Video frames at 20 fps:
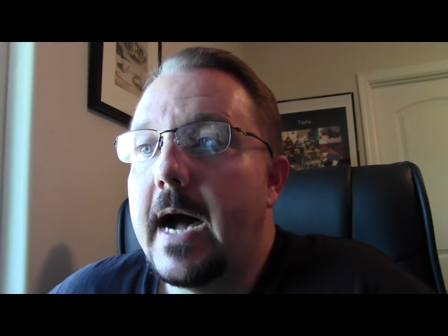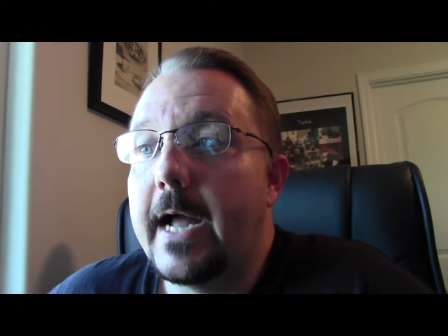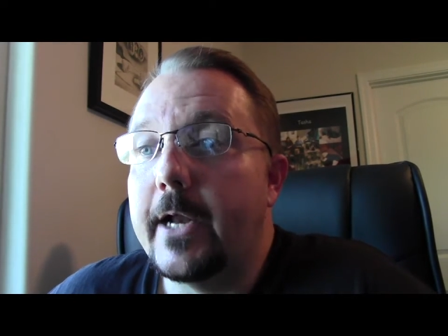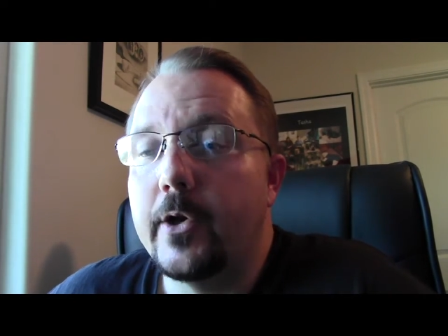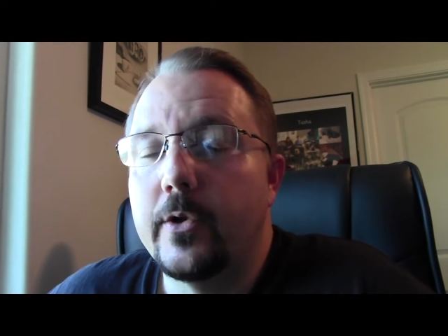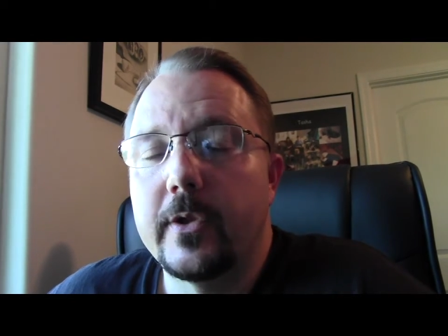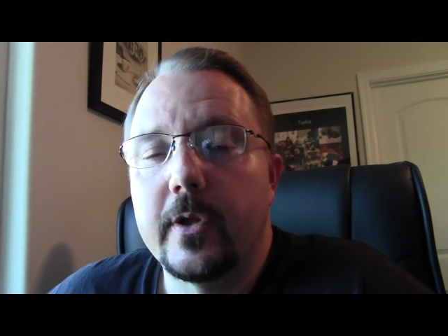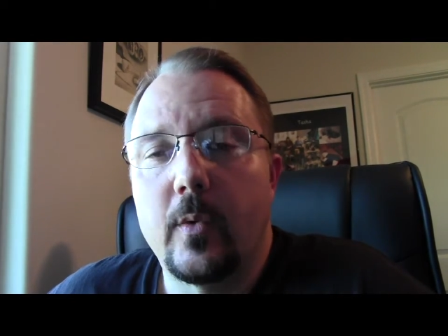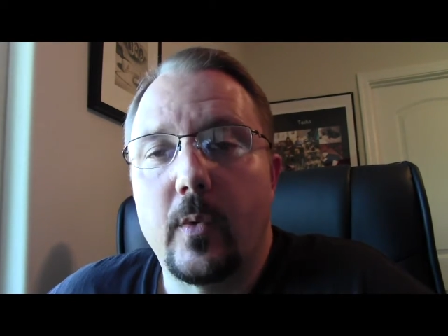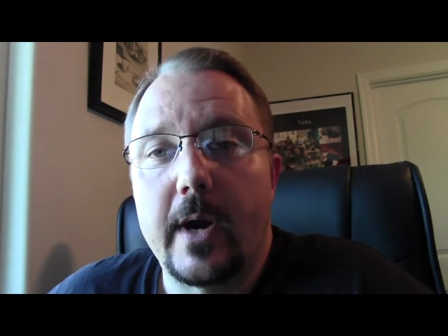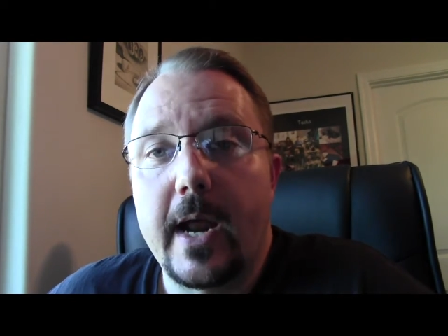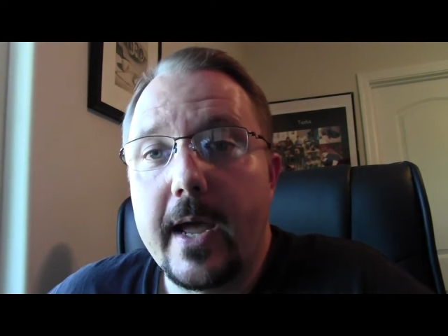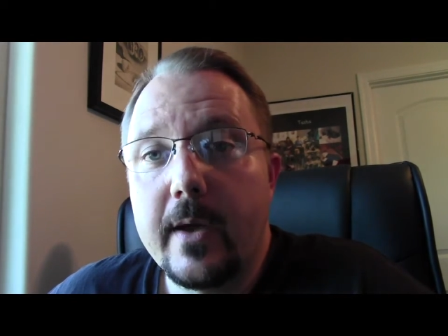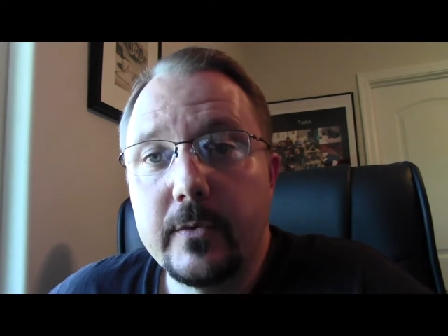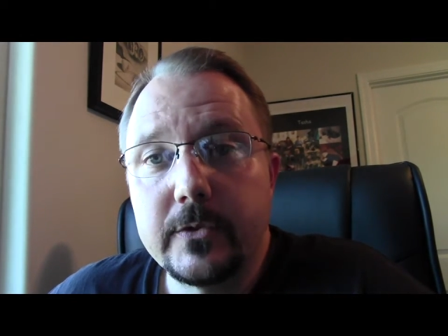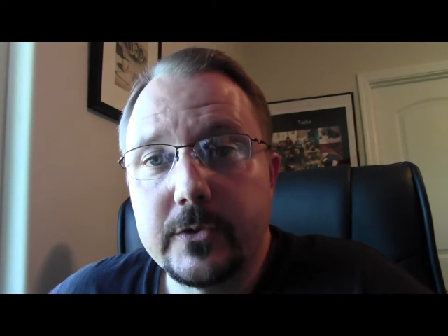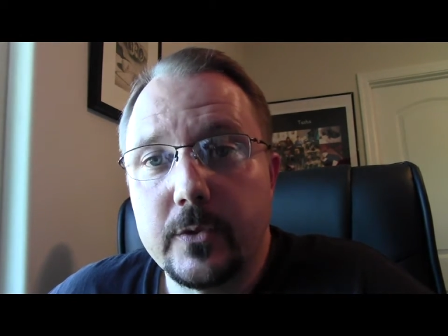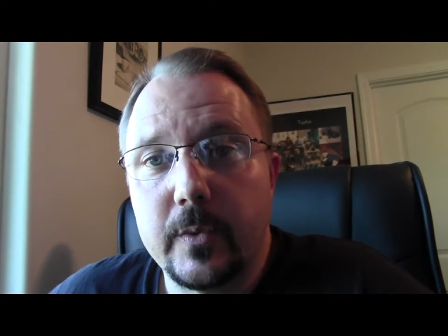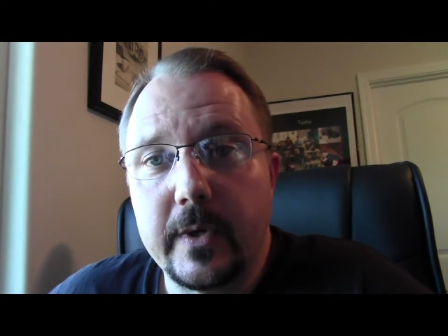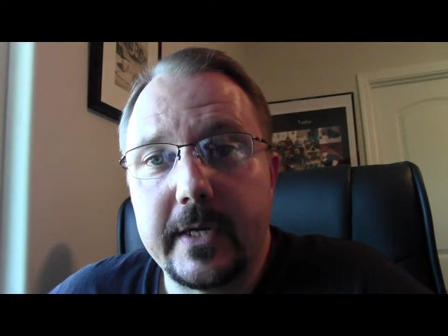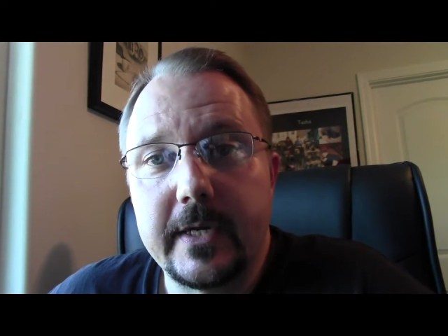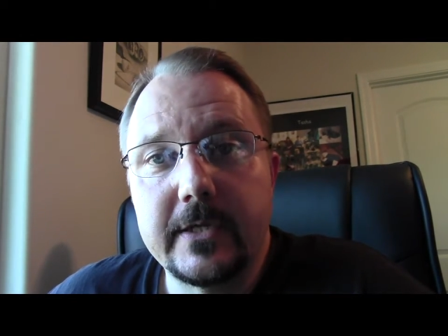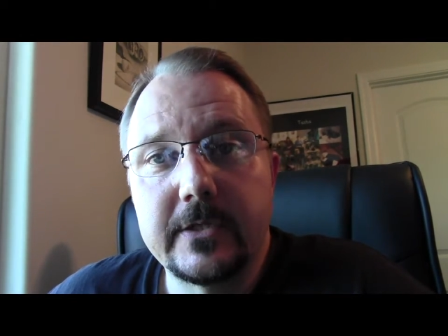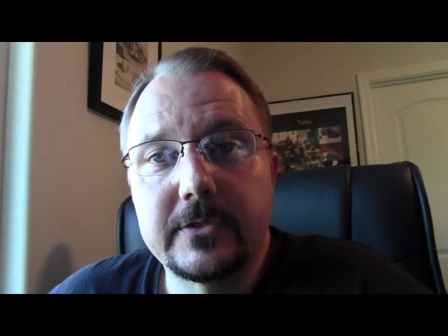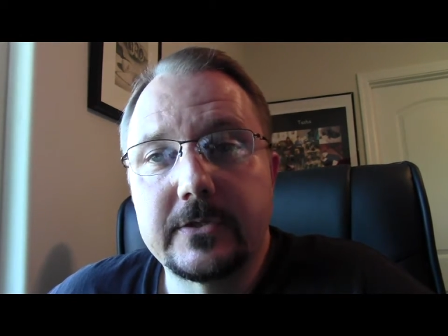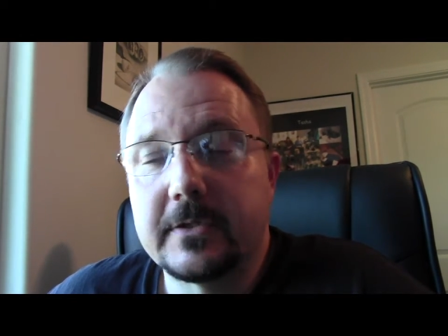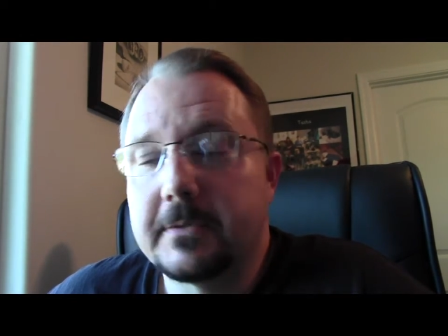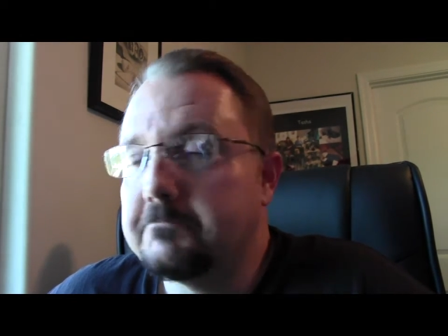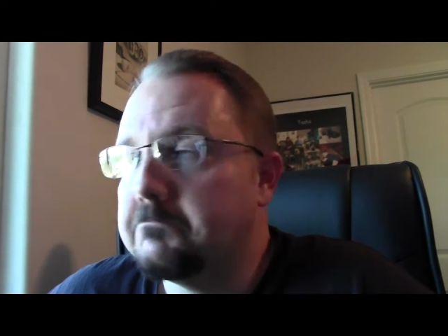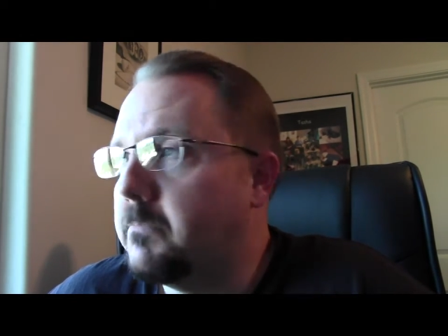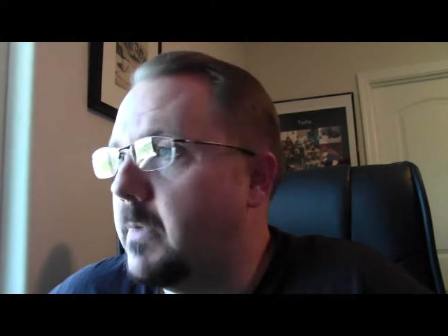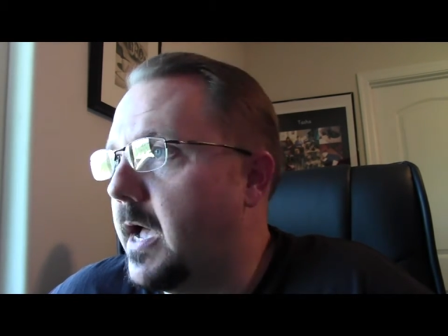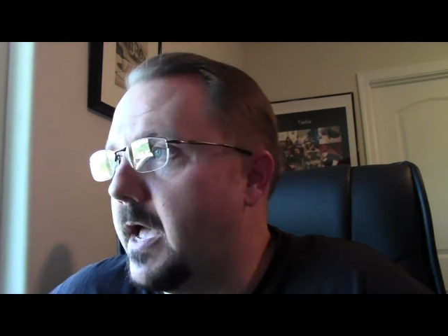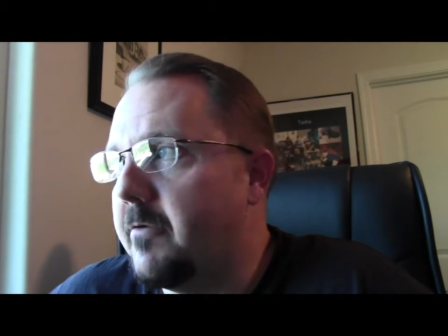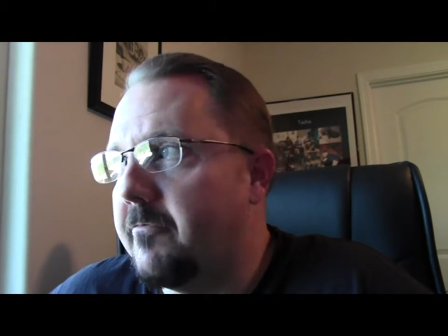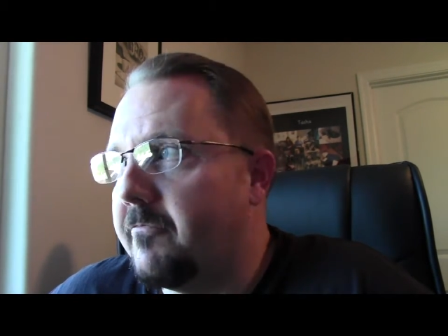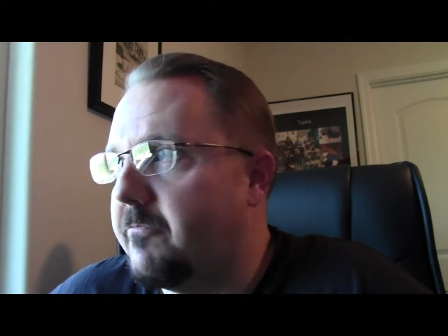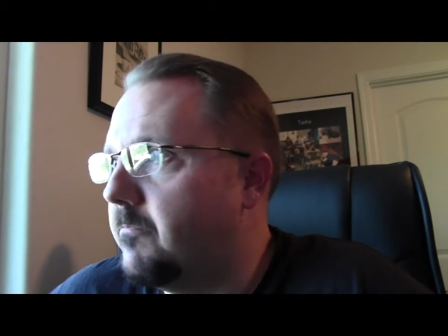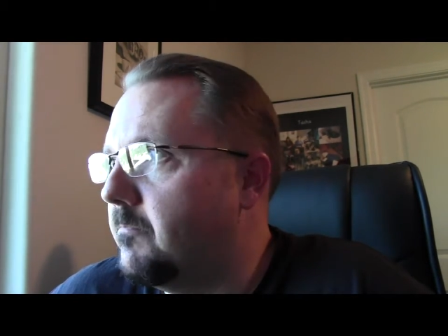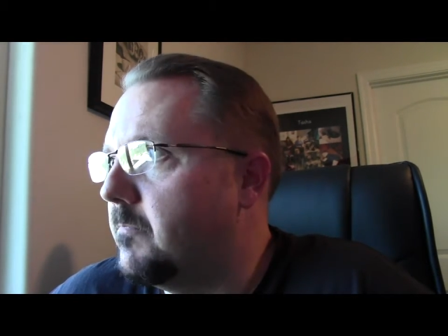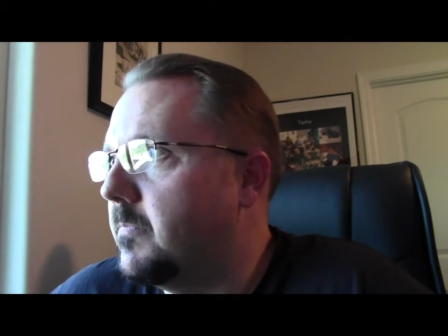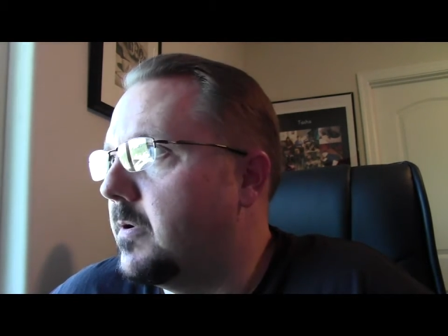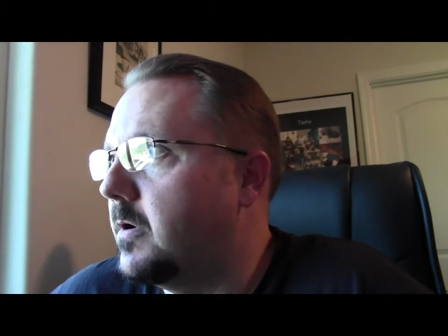I know that when I was a witness, I've